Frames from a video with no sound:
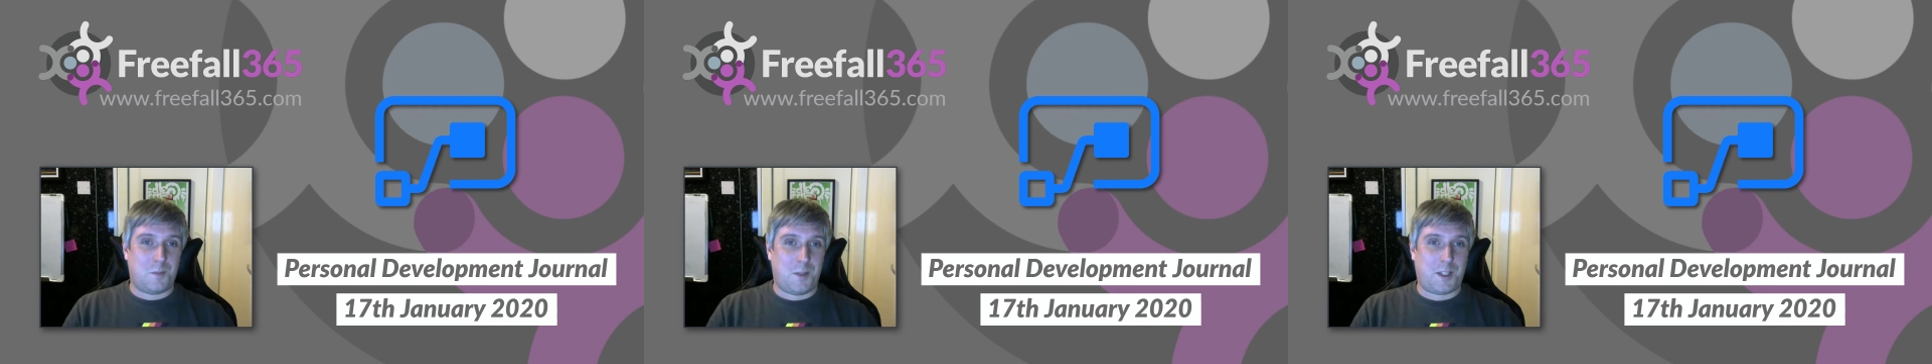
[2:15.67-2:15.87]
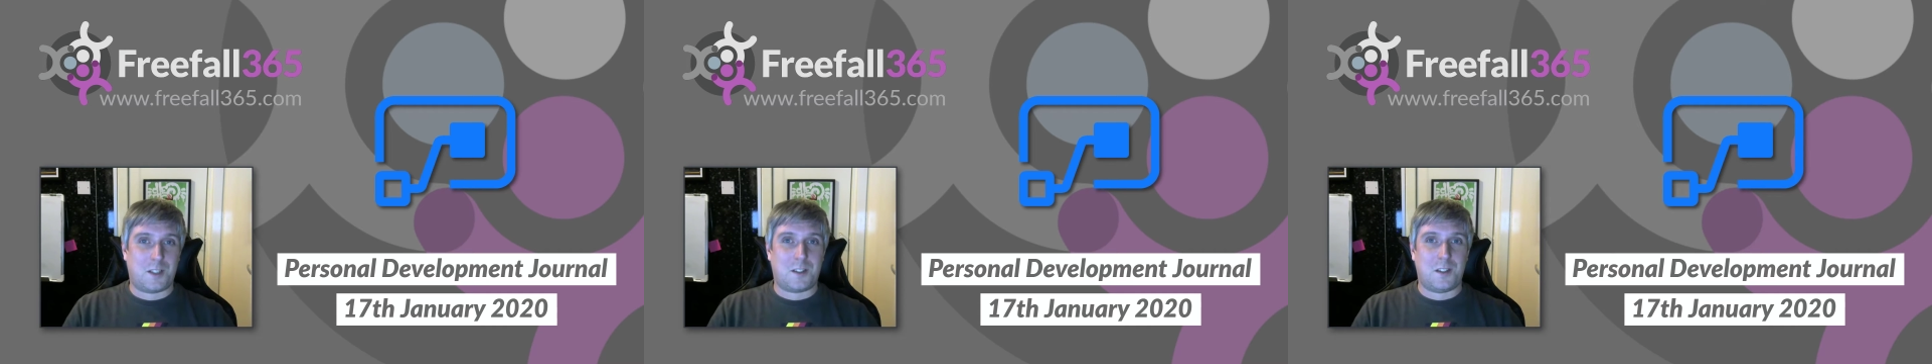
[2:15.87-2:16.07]

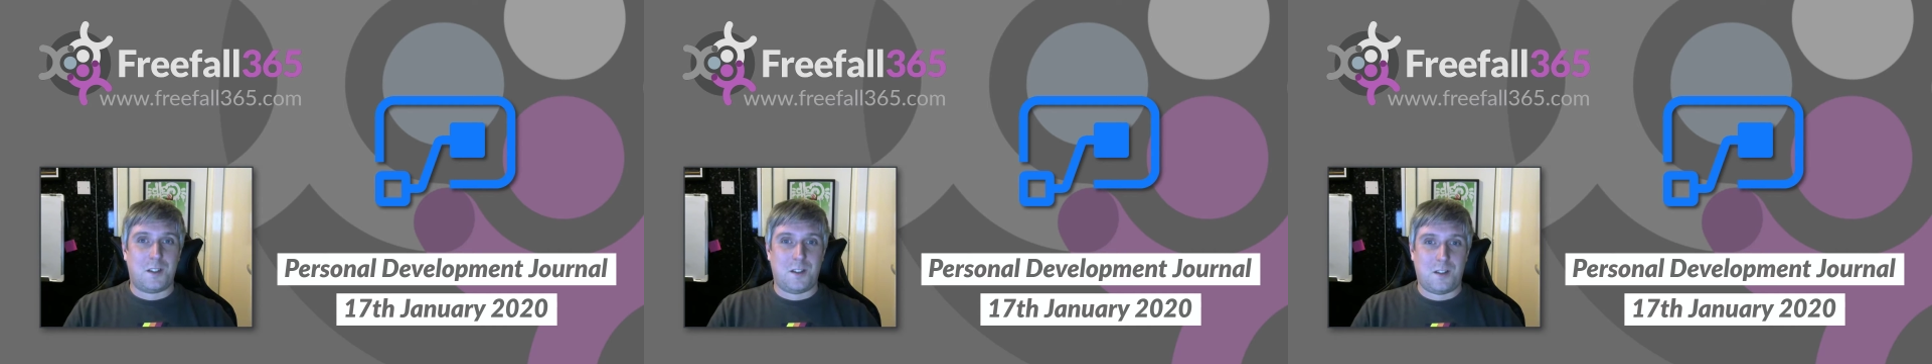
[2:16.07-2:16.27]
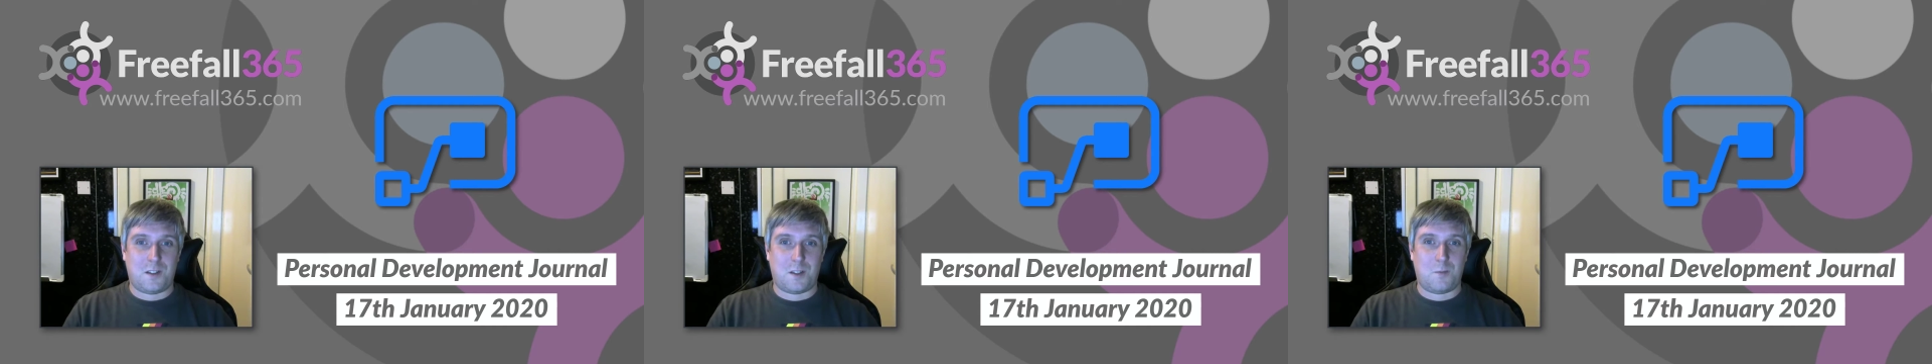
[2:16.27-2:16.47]
links
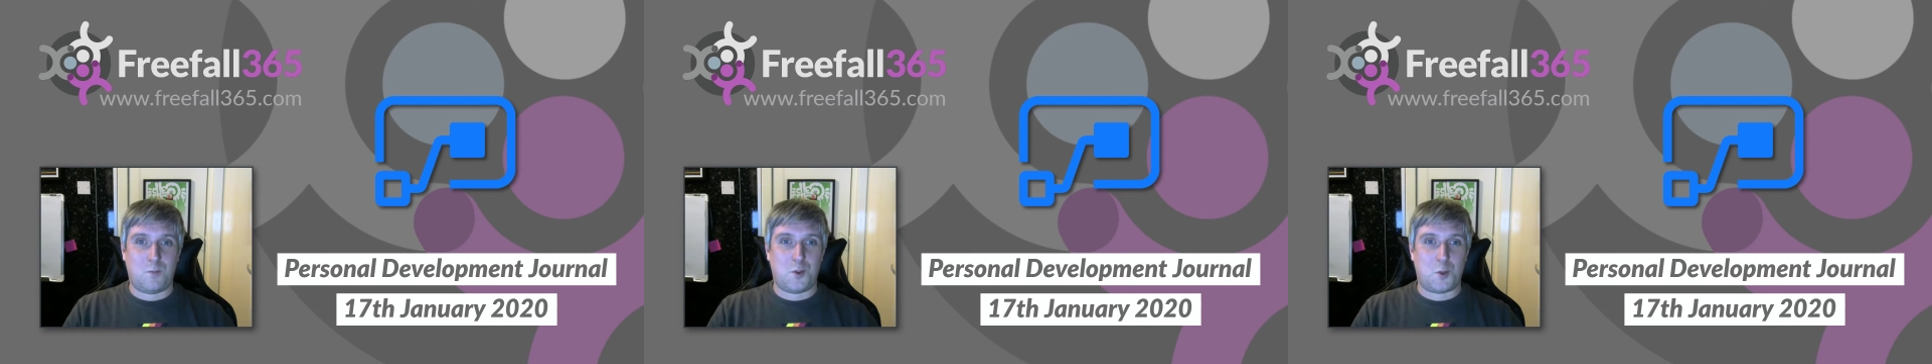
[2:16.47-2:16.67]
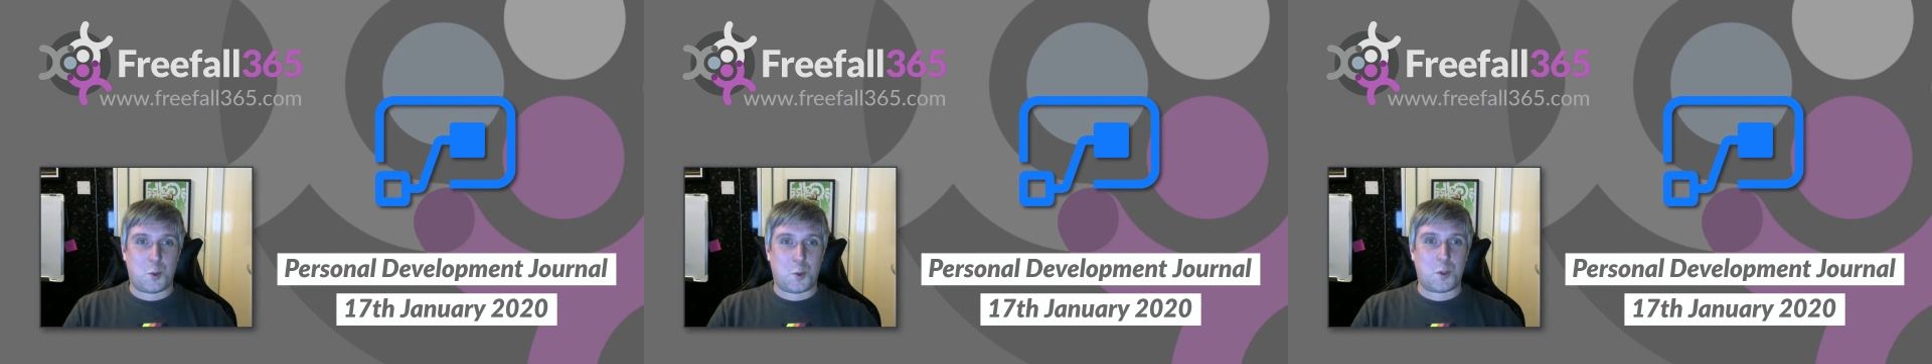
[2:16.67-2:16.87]
to
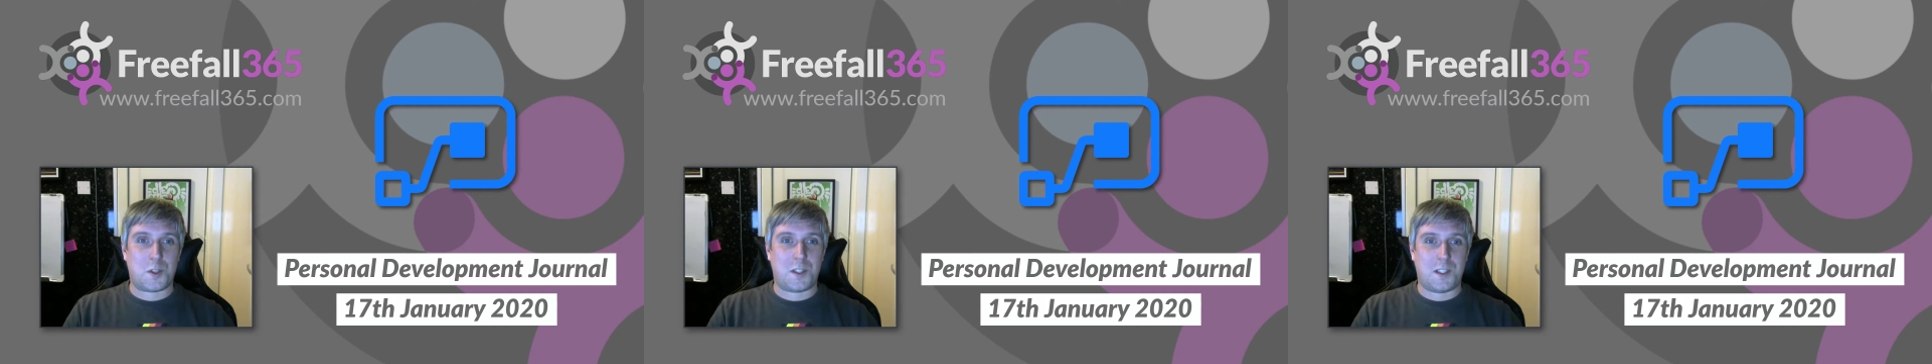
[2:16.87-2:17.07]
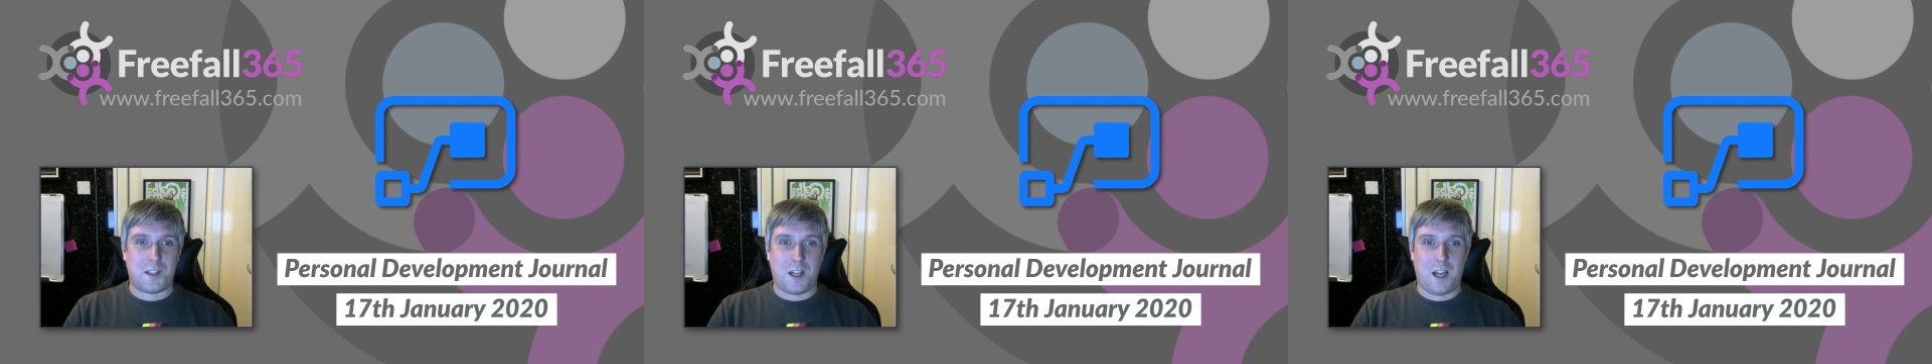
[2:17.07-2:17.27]
some
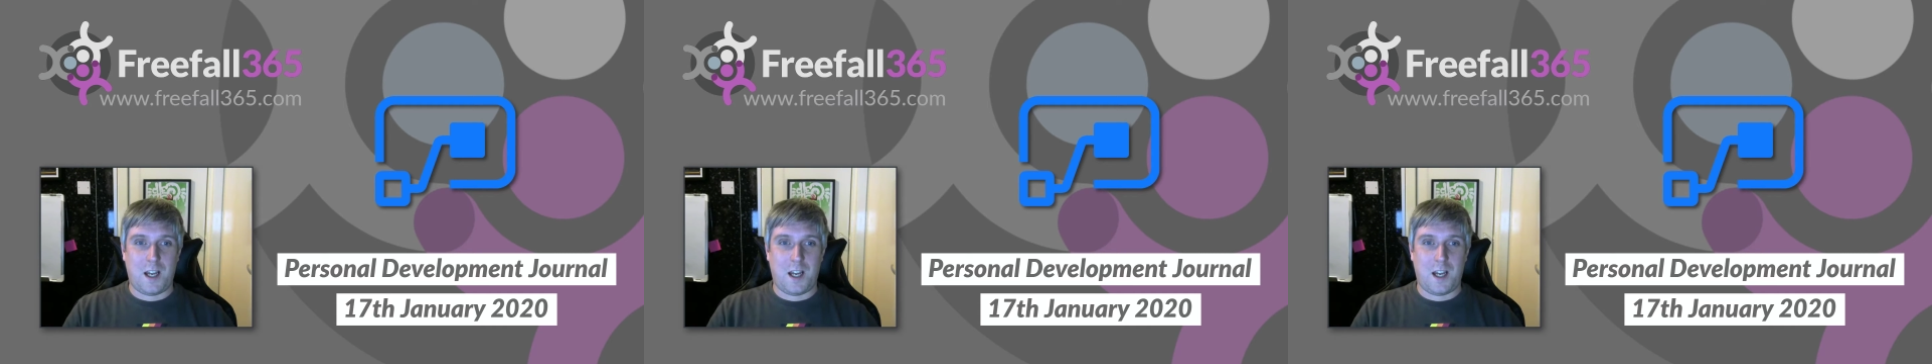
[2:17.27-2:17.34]
resources